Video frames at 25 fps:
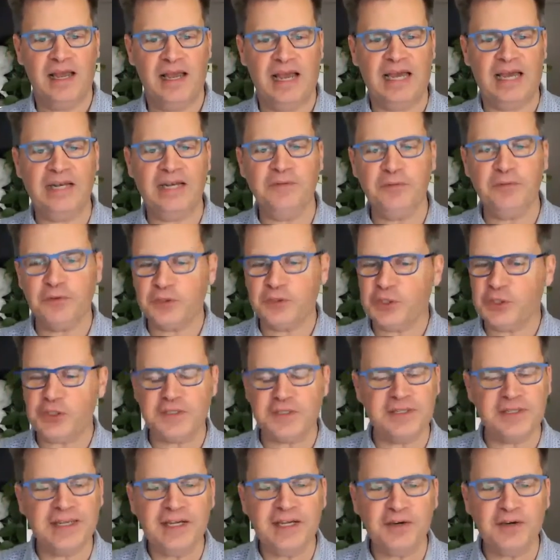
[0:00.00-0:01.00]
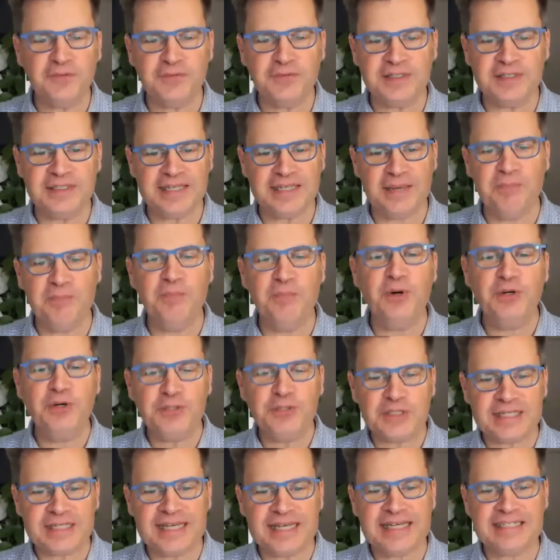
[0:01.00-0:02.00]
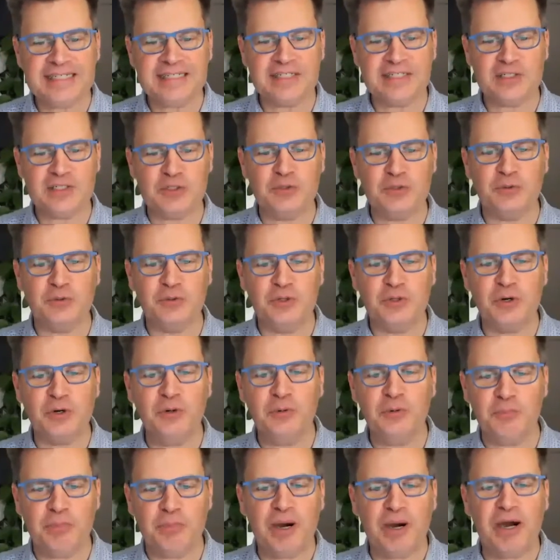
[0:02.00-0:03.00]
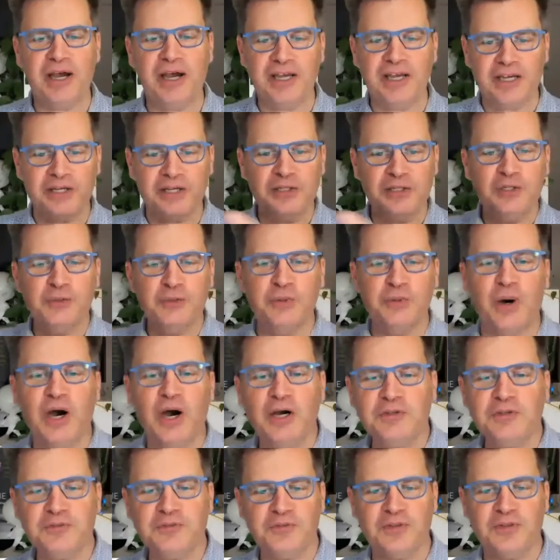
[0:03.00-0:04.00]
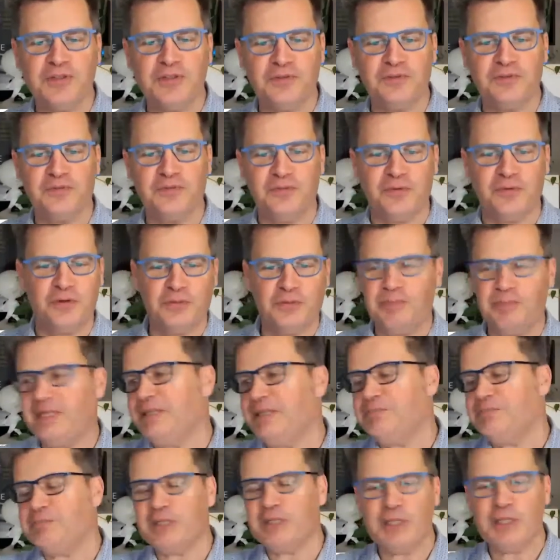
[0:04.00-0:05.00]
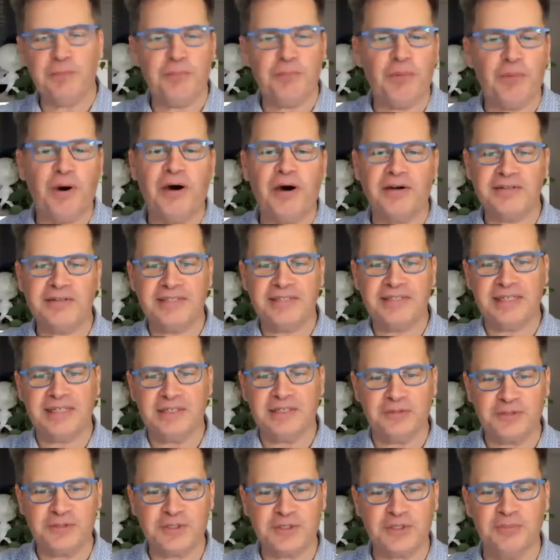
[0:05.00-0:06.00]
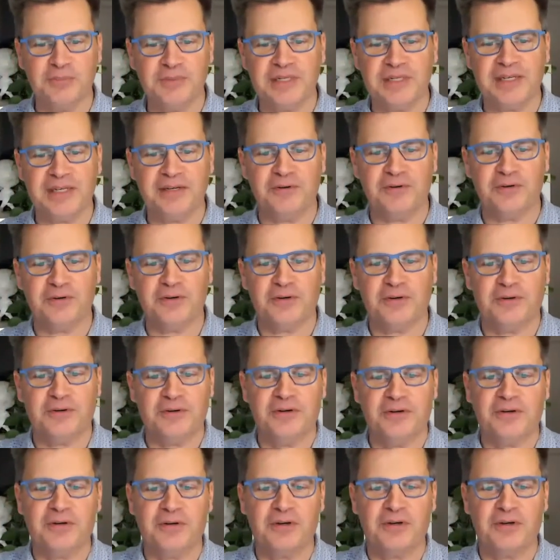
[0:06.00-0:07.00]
And if you just think of it, in most cases, you go buy a new outfit for maybe a party or something, or